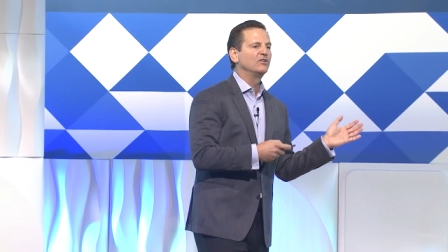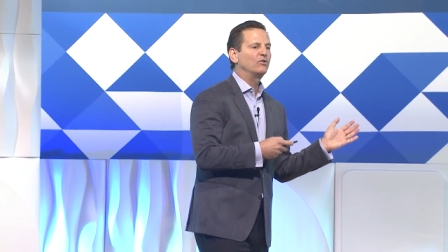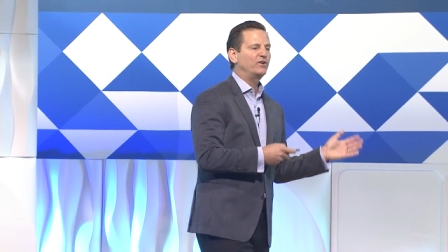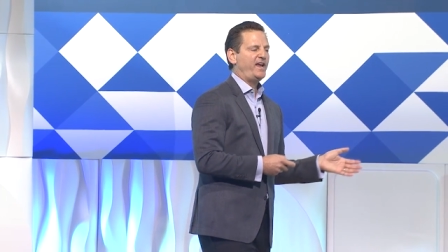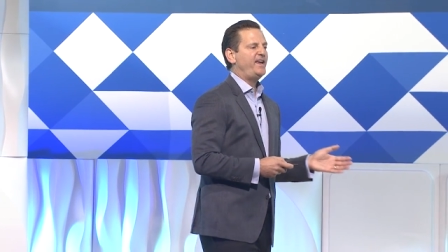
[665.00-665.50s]

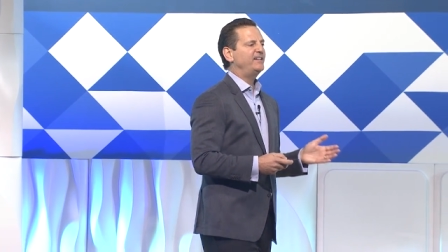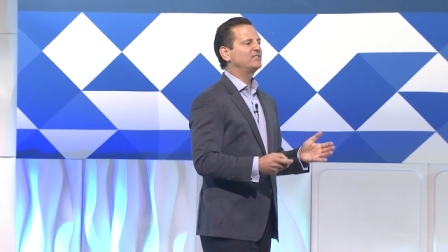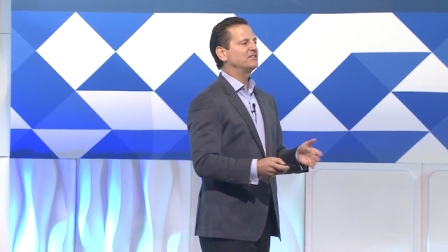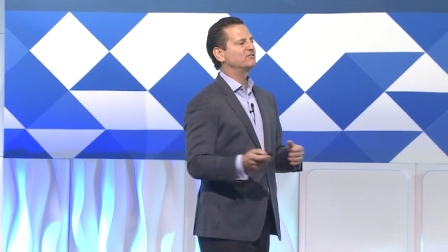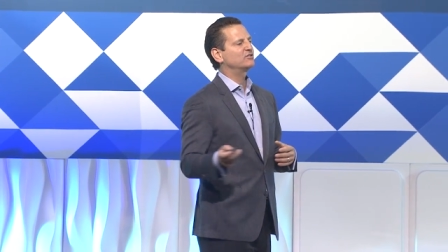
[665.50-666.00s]
or add to
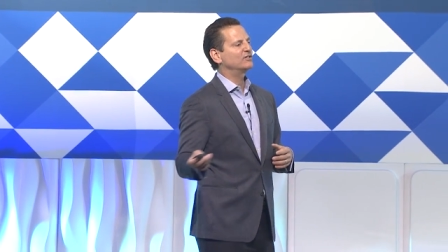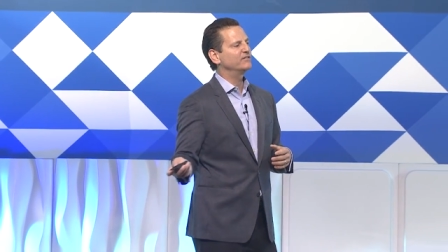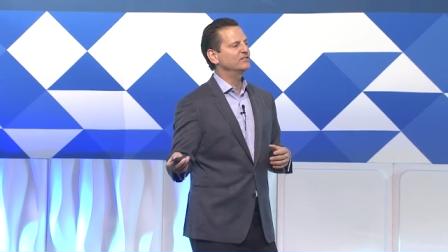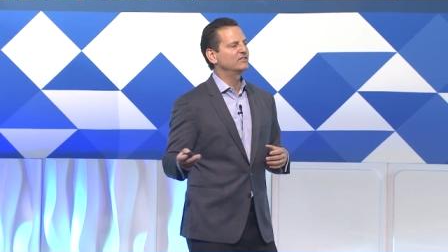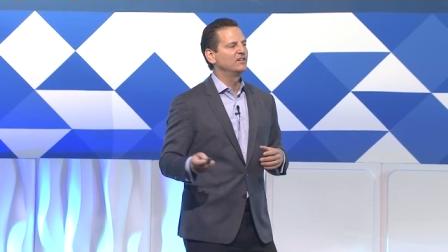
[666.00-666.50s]
their
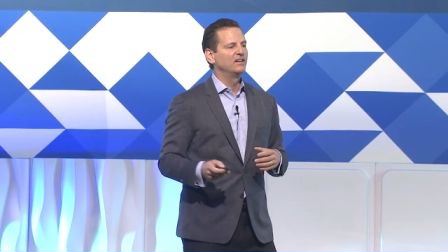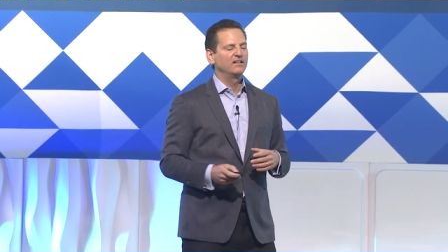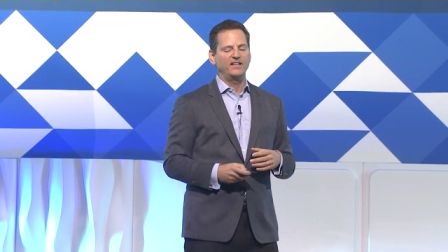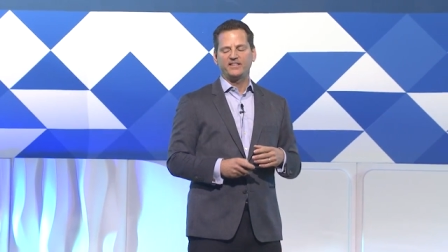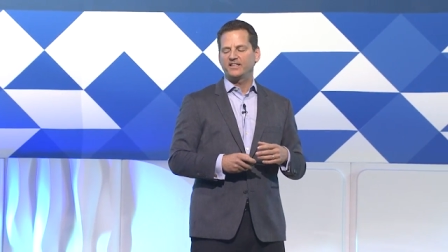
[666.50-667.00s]
service,
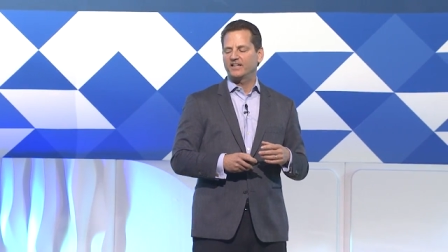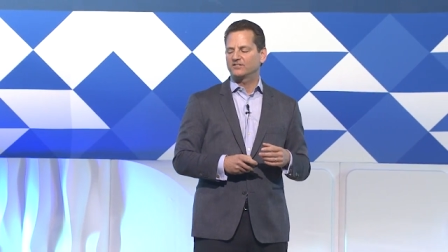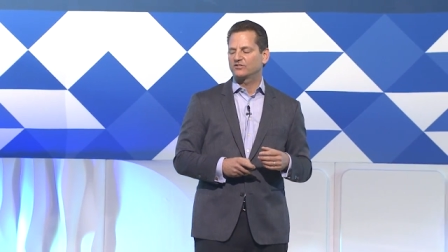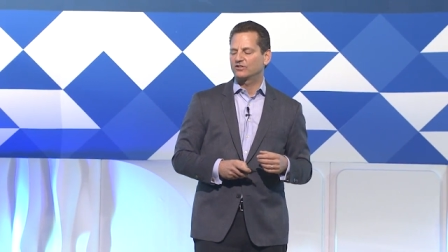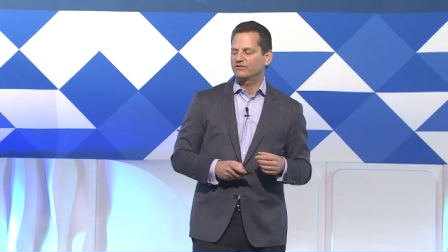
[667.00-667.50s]
lending as
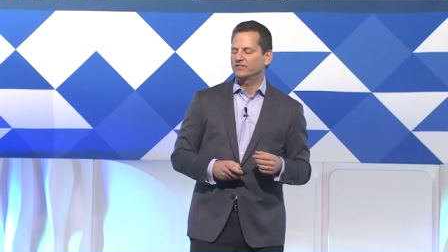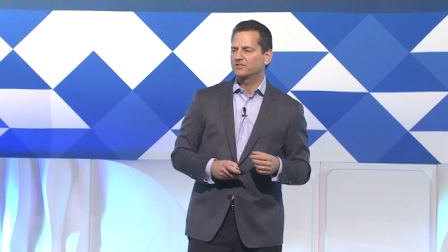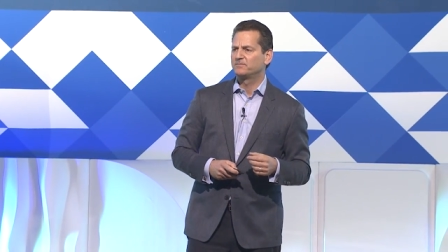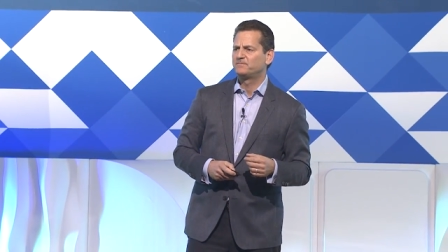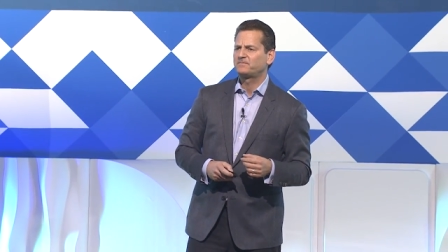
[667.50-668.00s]
a service.